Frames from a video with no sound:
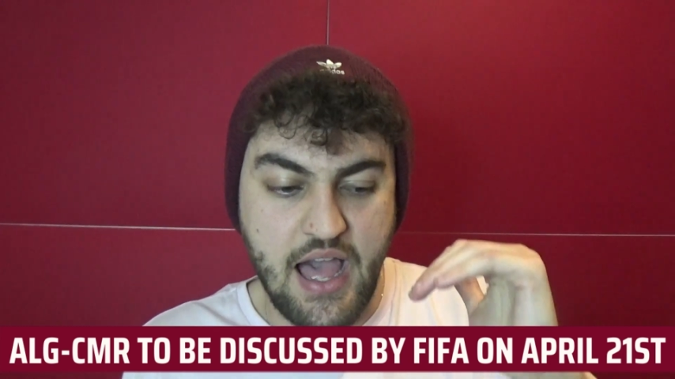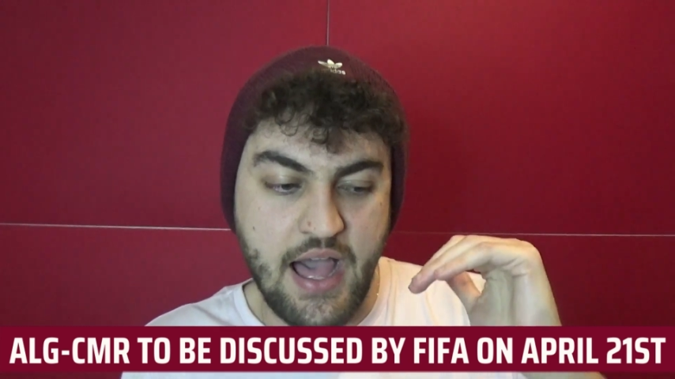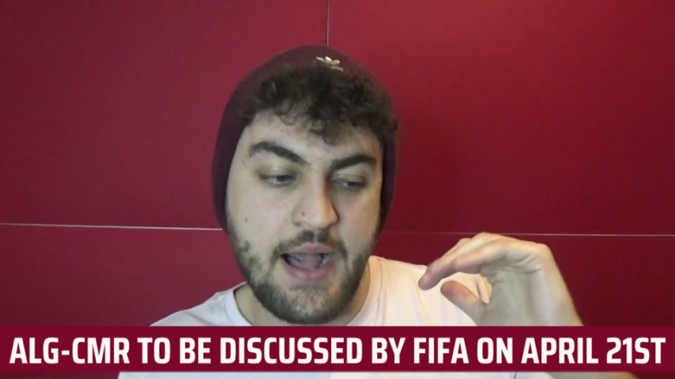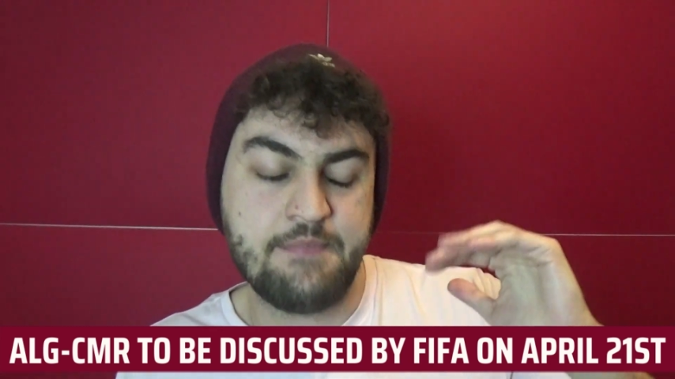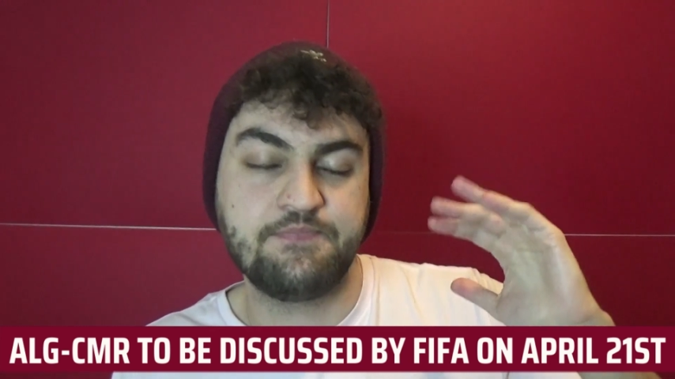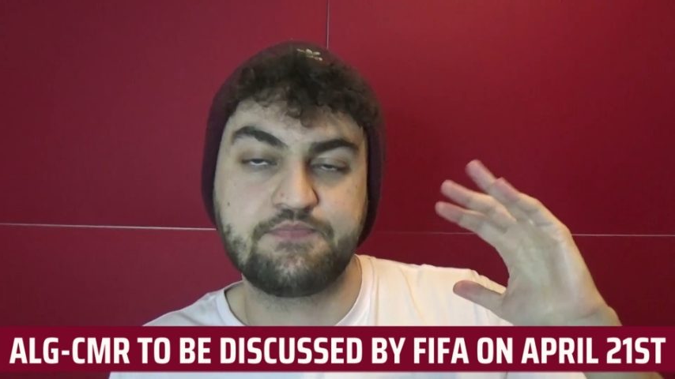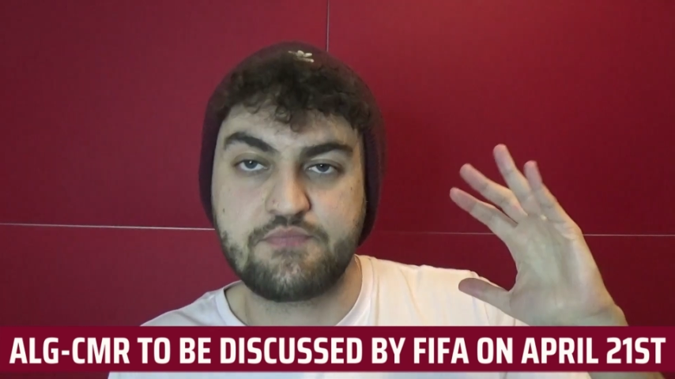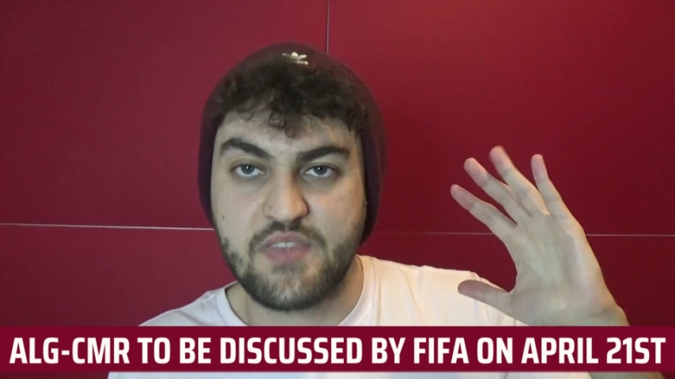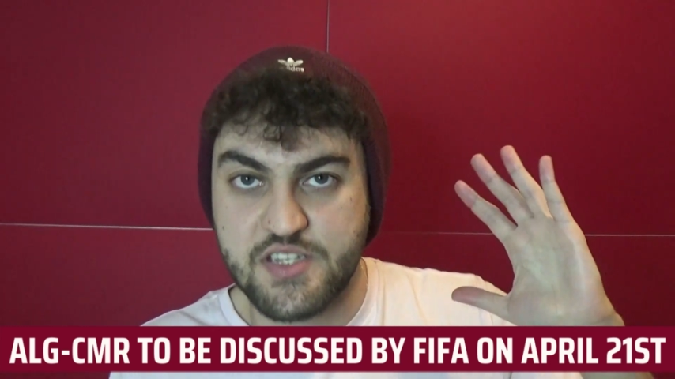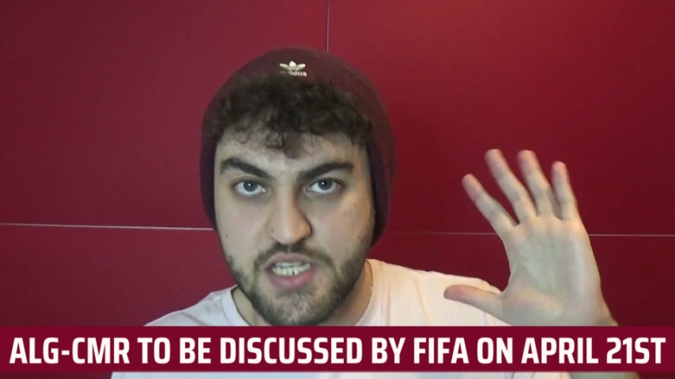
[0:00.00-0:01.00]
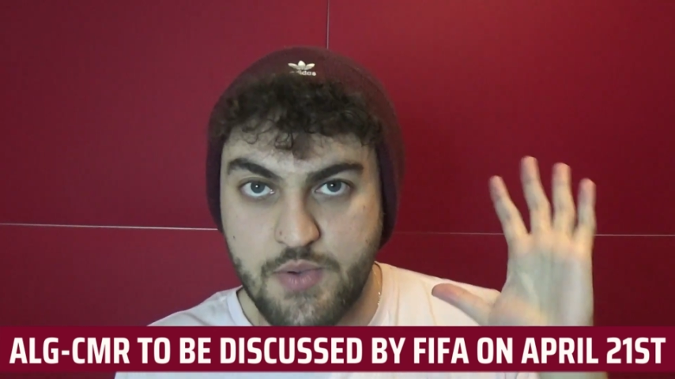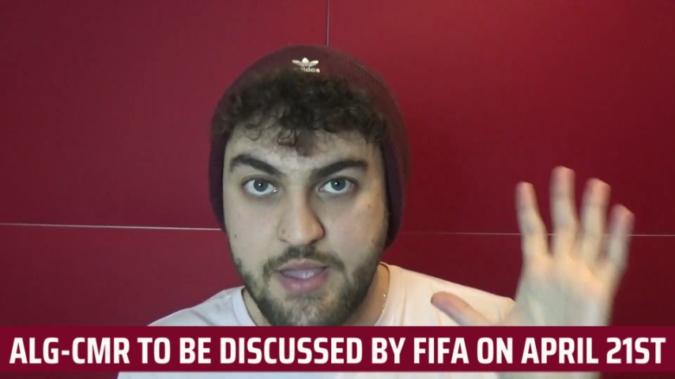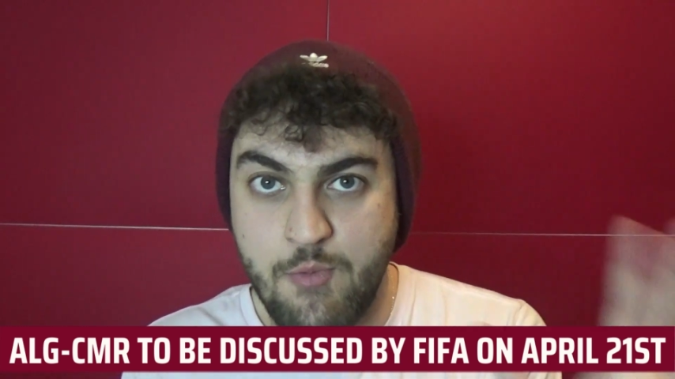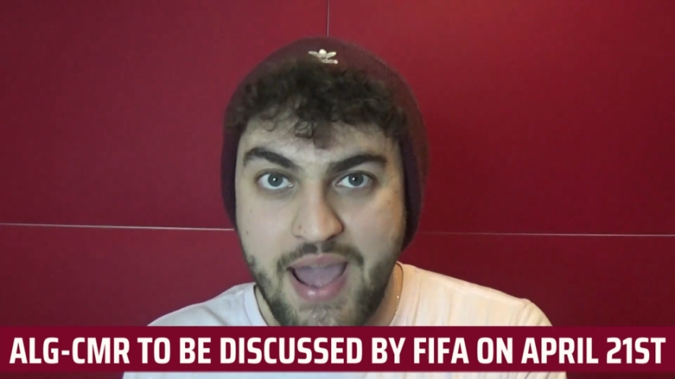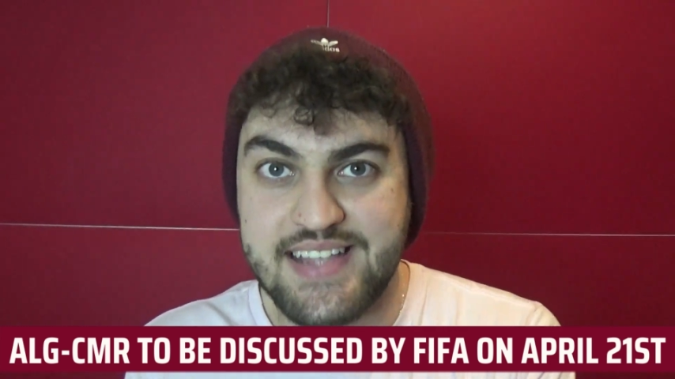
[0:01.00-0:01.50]
Um, so we
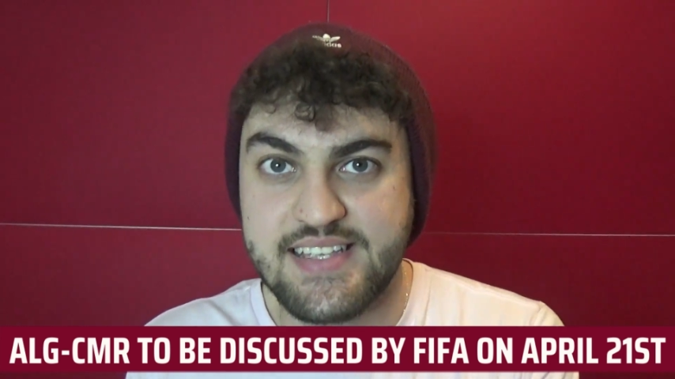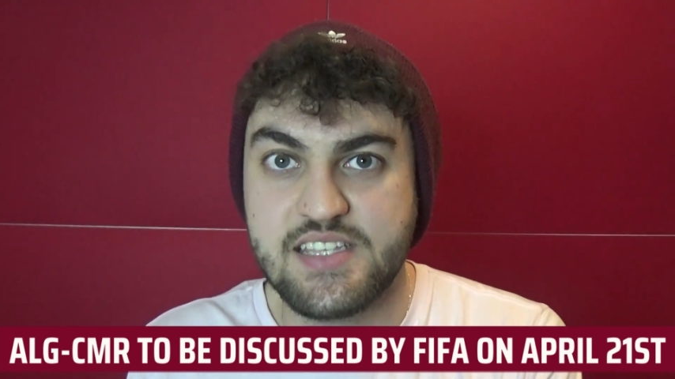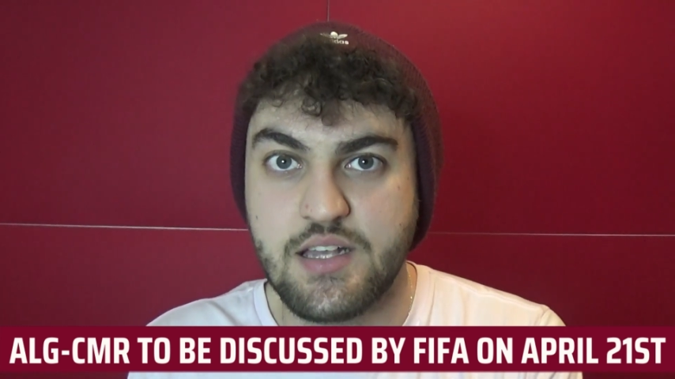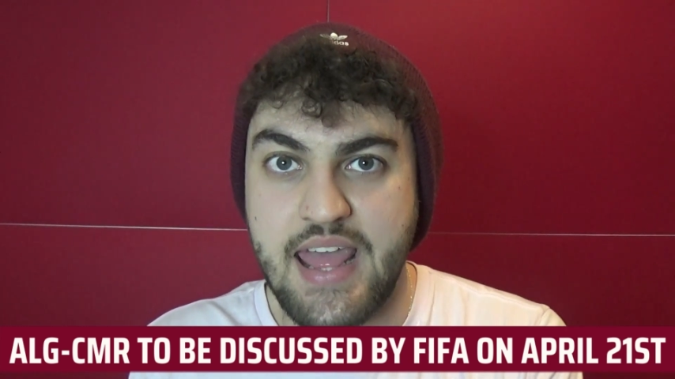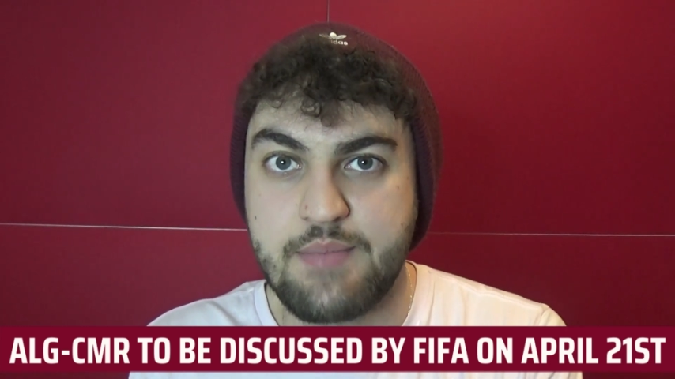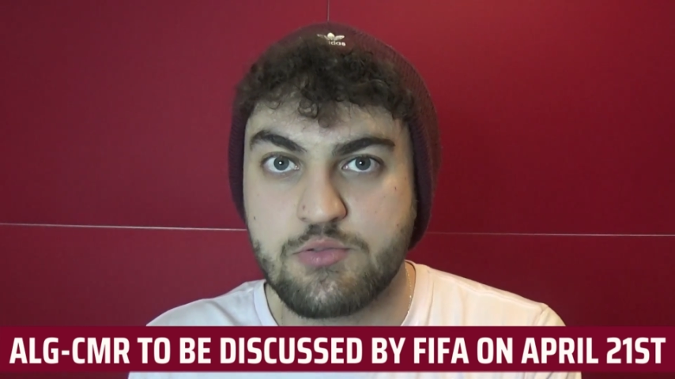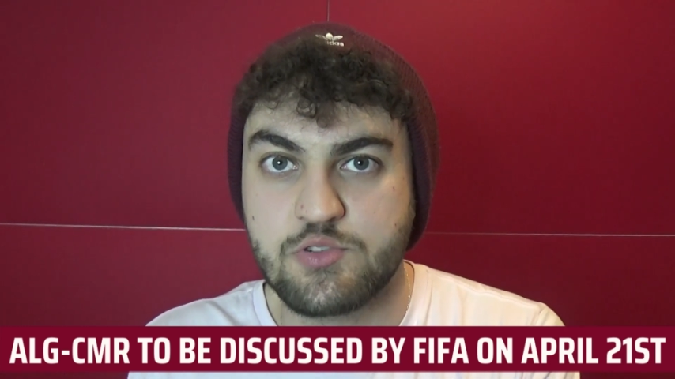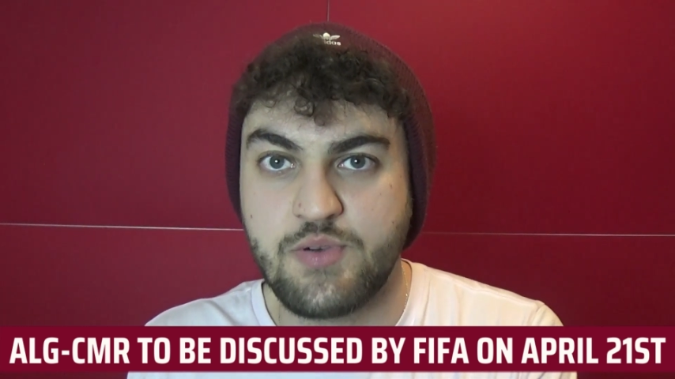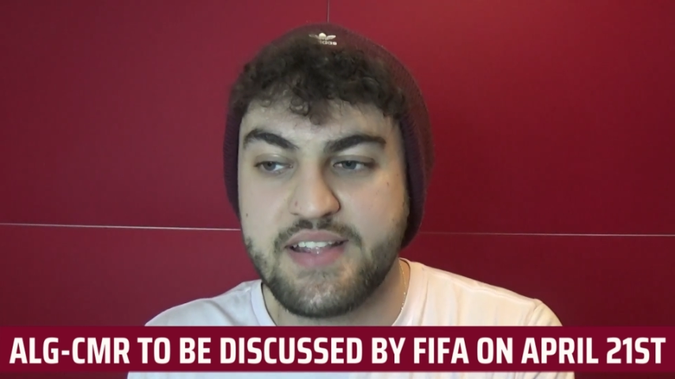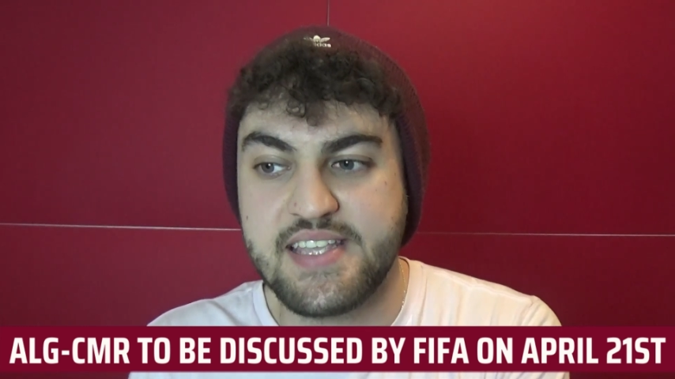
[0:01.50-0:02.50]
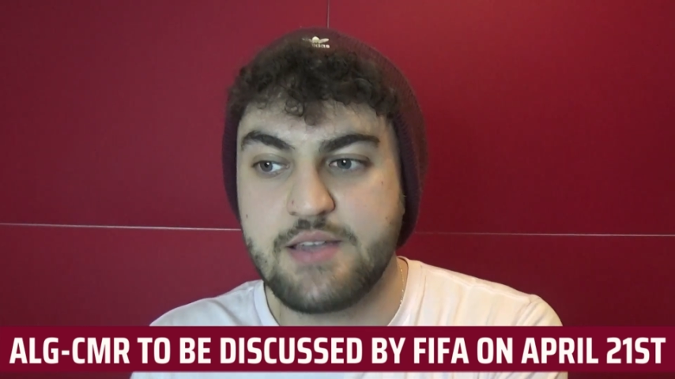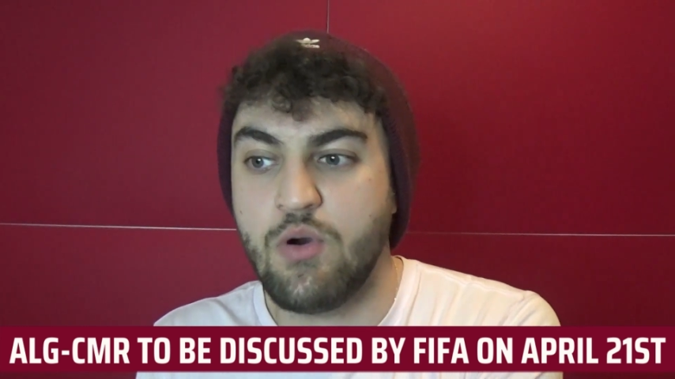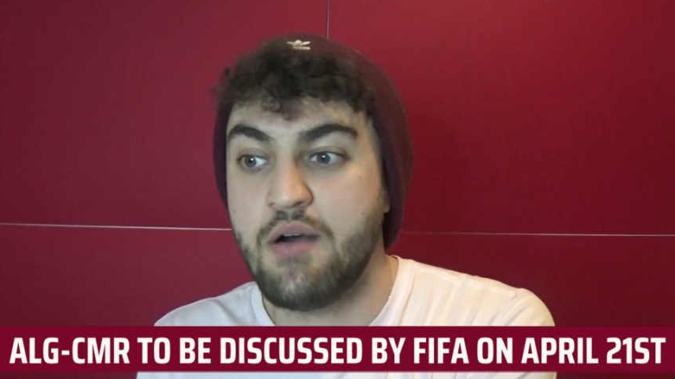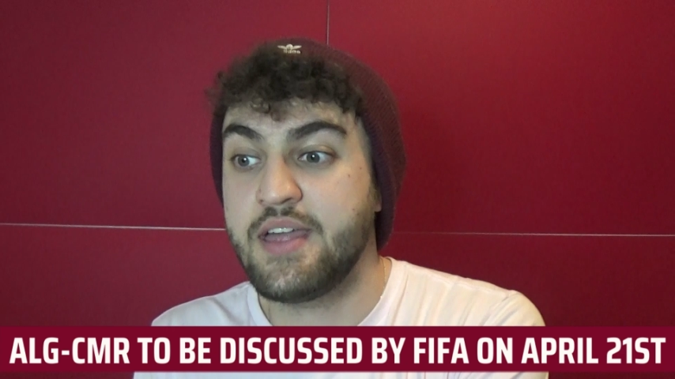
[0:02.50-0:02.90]
wait until April 21.